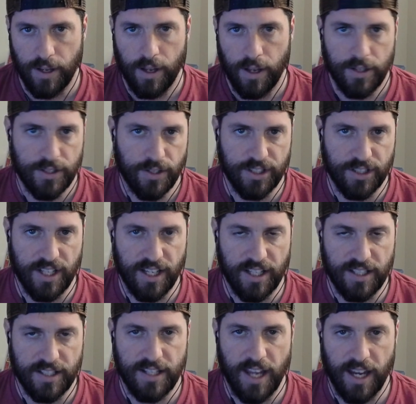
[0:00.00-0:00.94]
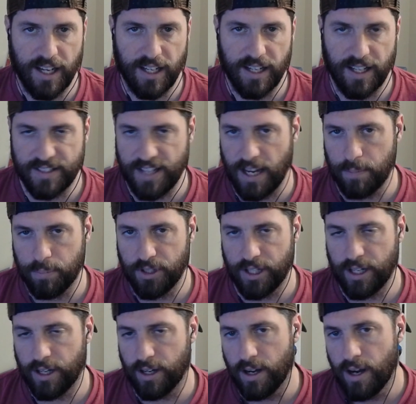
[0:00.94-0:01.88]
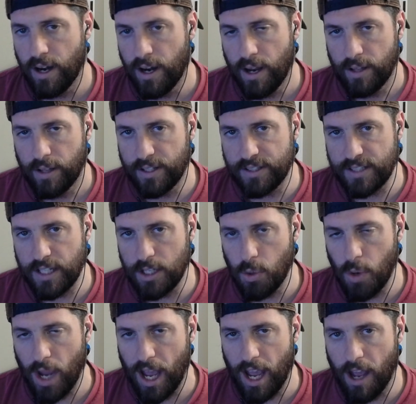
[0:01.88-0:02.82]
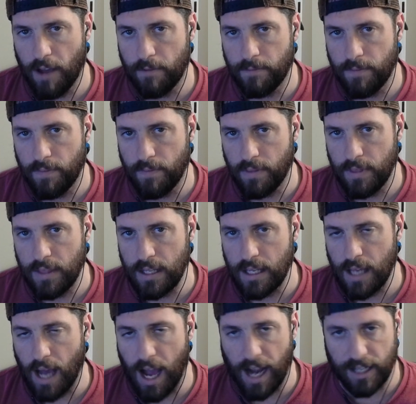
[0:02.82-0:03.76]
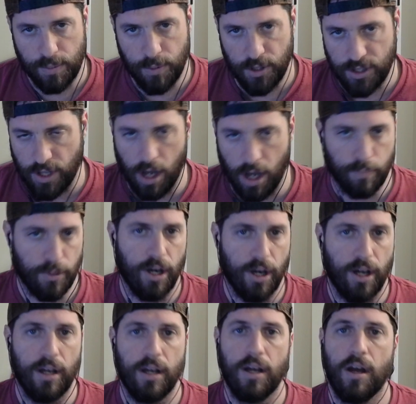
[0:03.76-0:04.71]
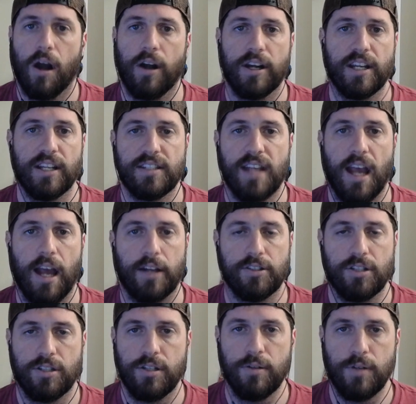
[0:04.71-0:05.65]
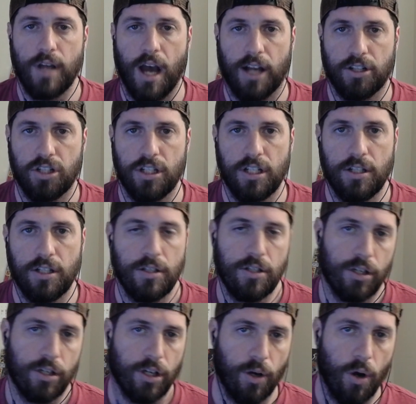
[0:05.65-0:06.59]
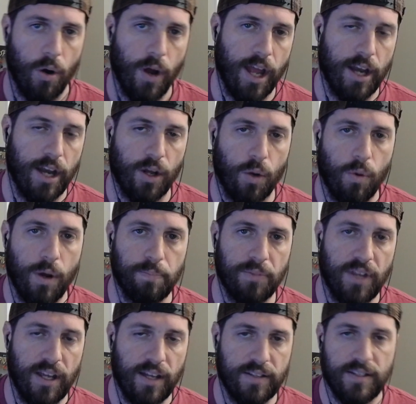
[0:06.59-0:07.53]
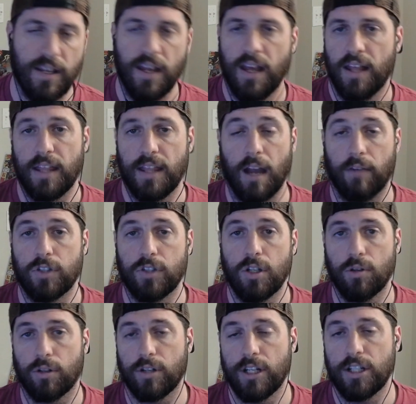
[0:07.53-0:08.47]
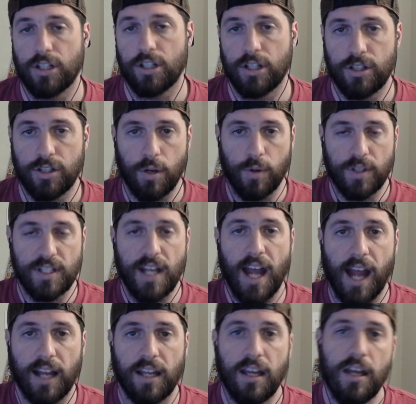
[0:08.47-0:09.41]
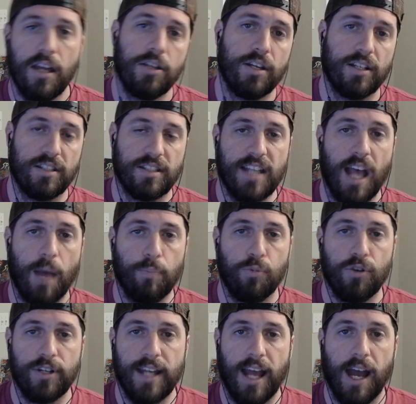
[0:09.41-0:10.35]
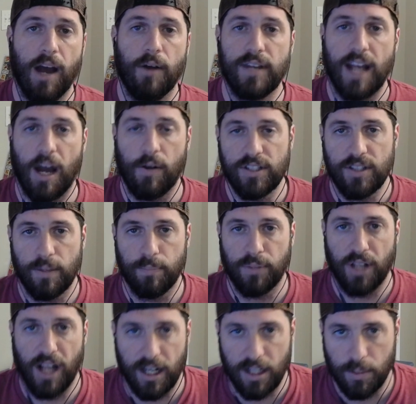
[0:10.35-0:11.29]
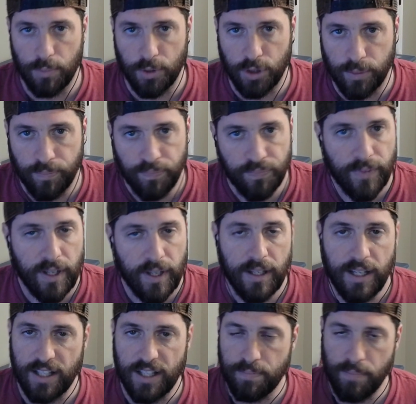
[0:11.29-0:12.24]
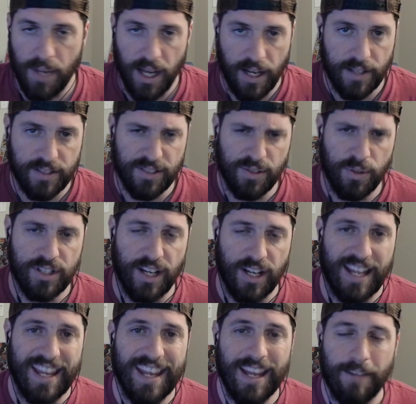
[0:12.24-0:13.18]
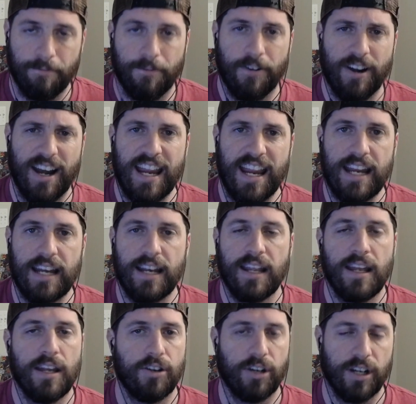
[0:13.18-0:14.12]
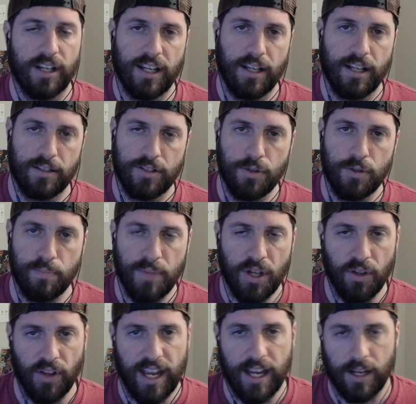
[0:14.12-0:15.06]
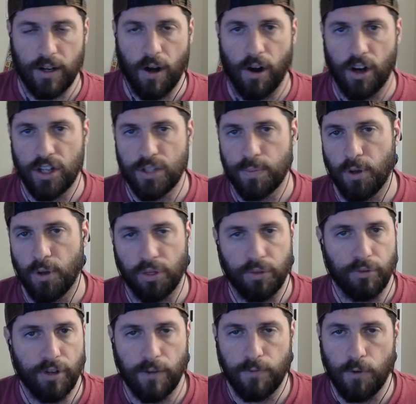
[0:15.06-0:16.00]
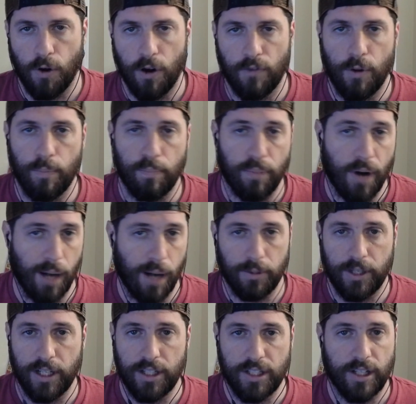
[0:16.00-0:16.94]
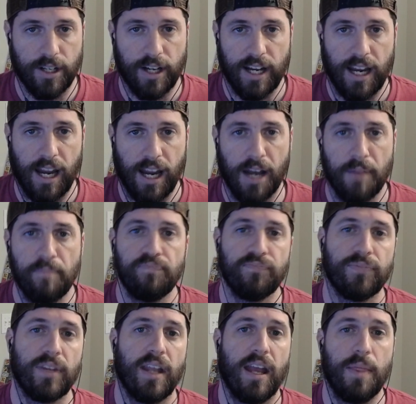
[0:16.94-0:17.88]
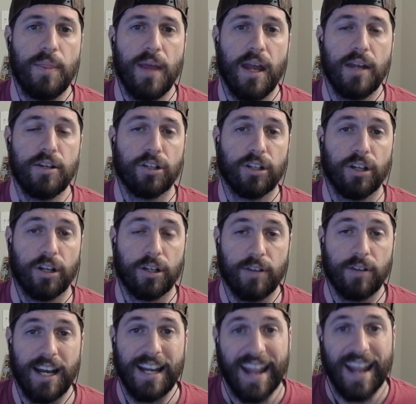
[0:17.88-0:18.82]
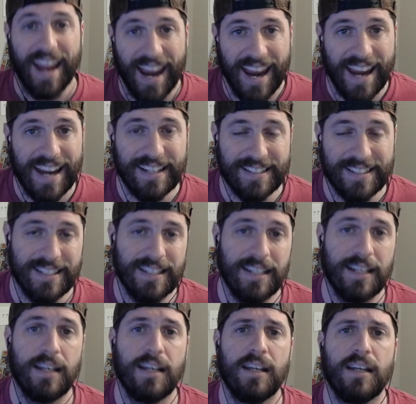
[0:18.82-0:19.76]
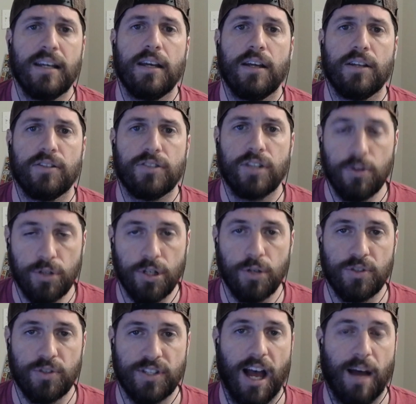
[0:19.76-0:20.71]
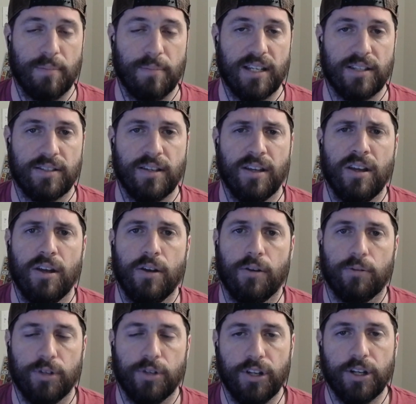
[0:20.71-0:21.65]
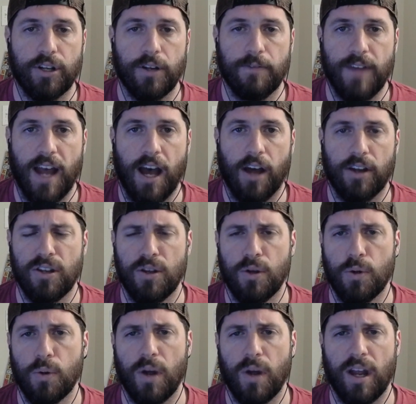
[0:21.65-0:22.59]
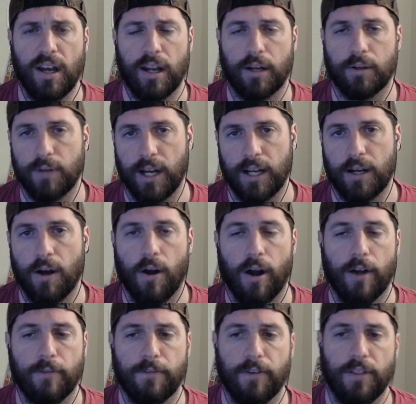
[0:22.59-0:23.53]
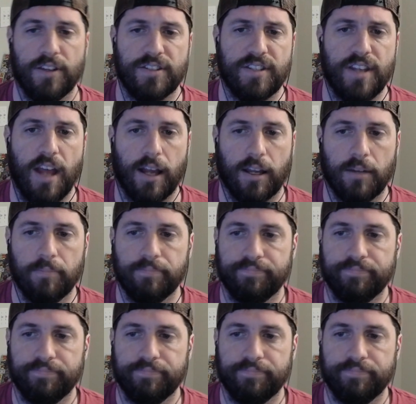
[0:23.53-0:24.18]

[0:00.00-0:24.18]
So let's just take an example here. Let's say you have the Octopus Umbra already attached to Nashi. You're going to go ahead and equip this. They have 2 creatures. You attack. You get to tap 1 down. Now he's unblockable. He has menace, so he's going to hit for 8. You're going to get to mill 8 cards, put 3 or 4 of them probably into your hand, and then you're going to create 8 2/2 zombies. Really good value and a great card for this deck.